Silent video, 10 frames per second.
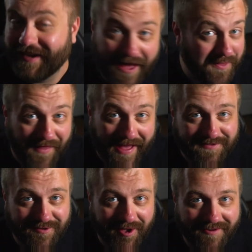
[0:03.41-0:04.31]
Now that
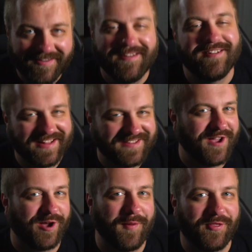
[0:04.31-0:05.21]
that's done, let's
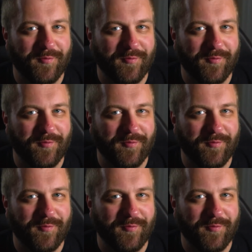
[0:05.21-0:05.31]
talk about the